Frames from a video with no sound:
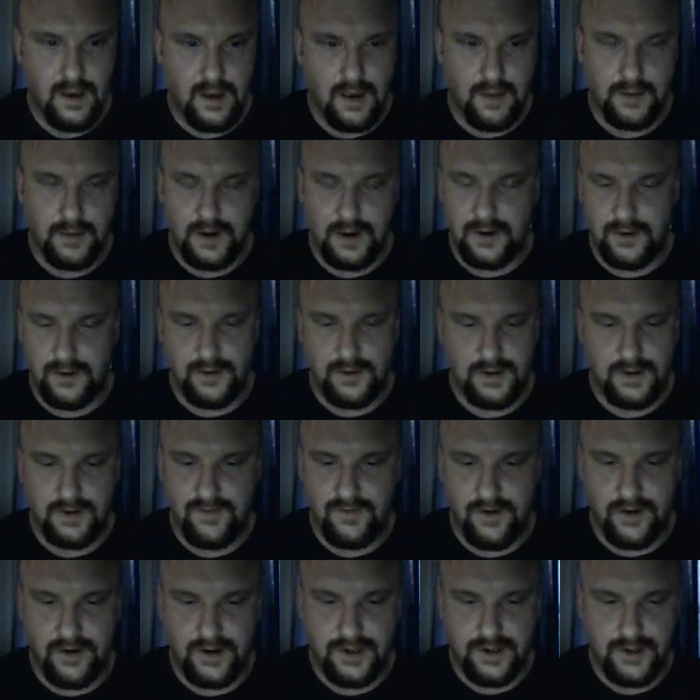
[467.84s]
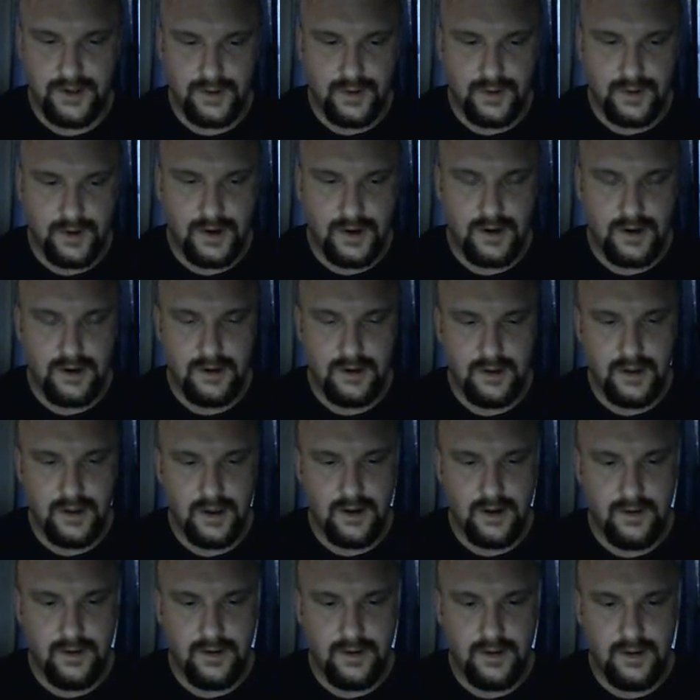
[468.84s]
I'm going to do this very short.
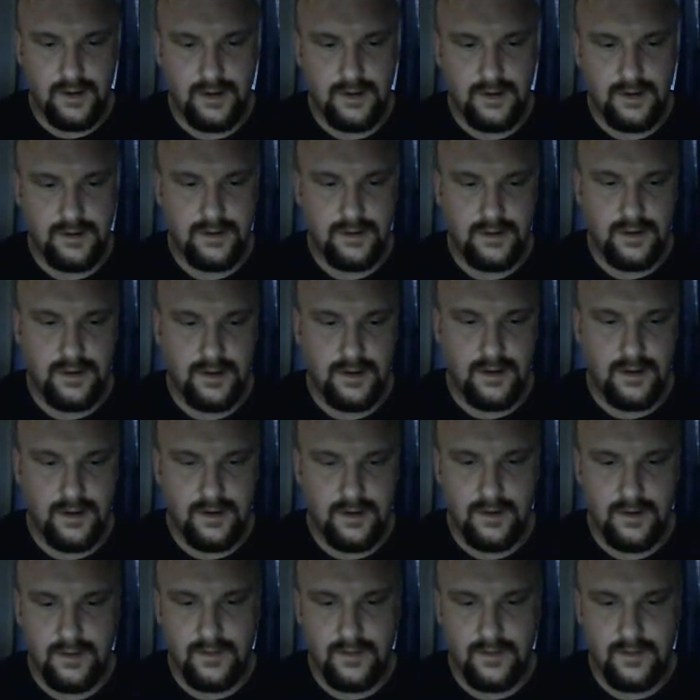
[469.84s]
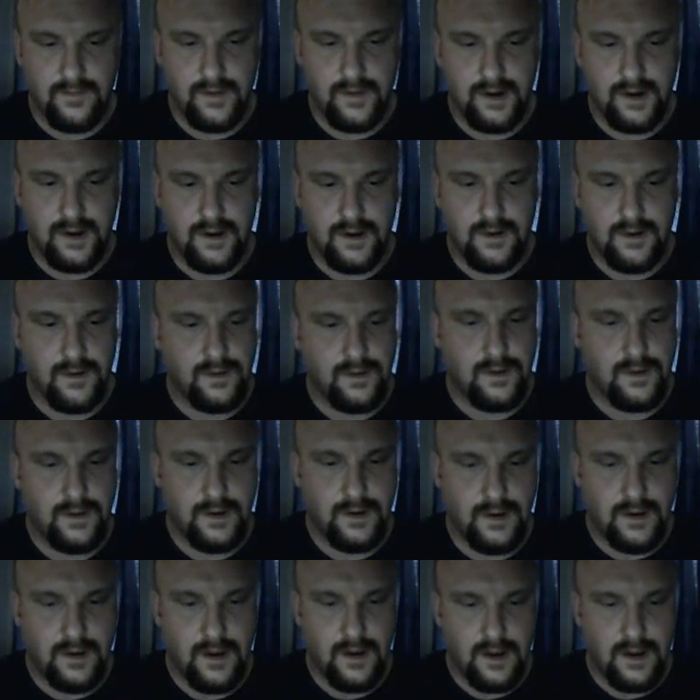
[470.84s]
Here is the video
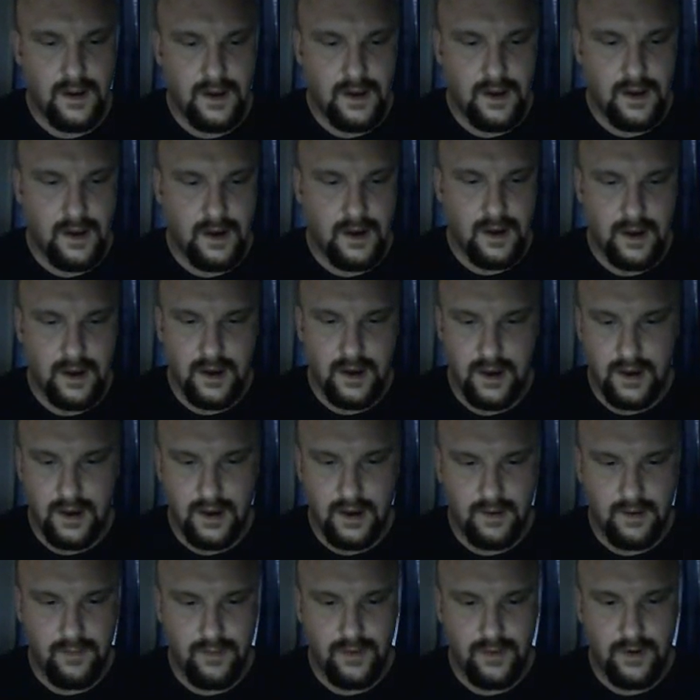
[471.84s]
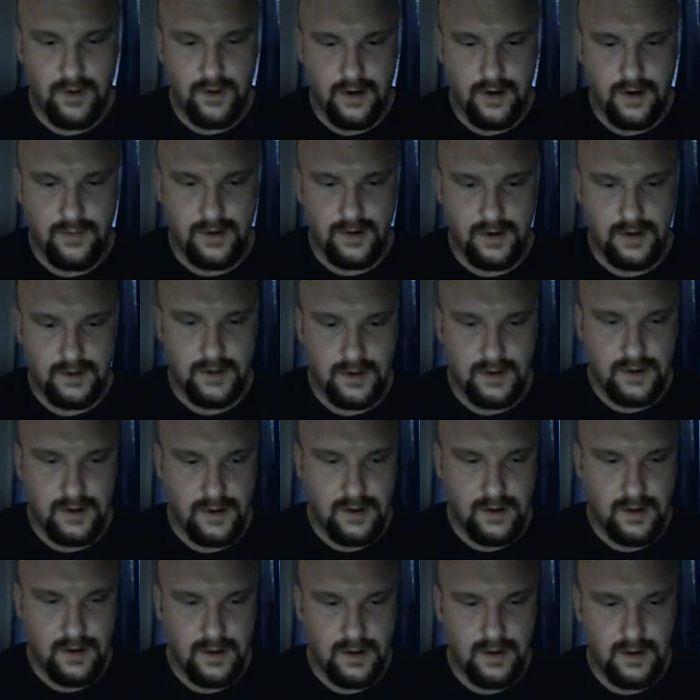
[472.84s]
I promised
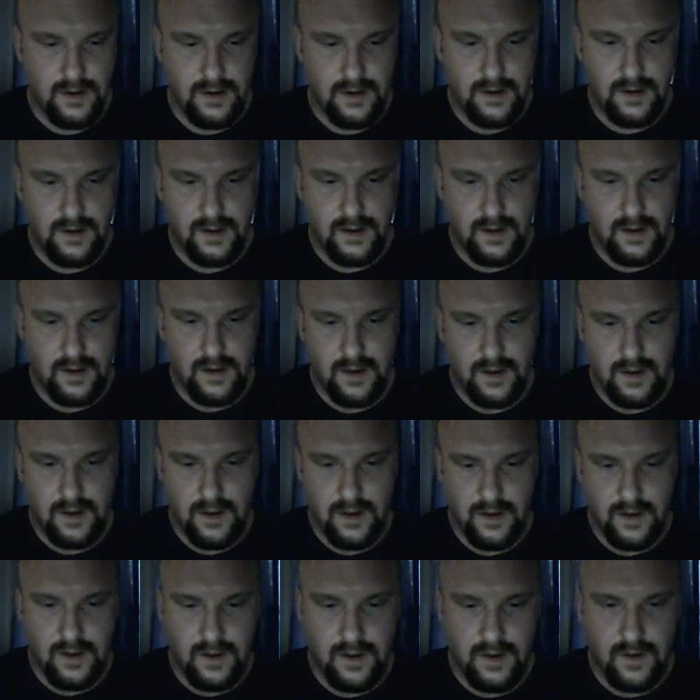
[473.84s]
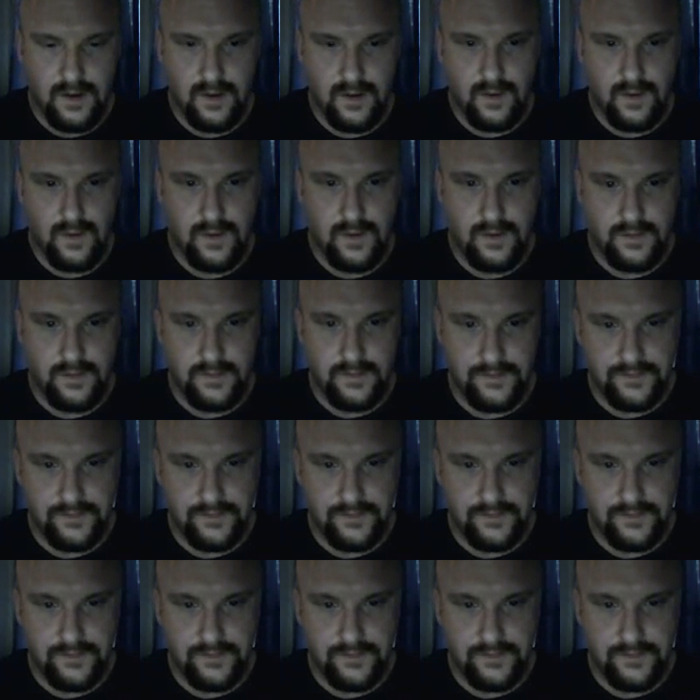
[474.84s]
you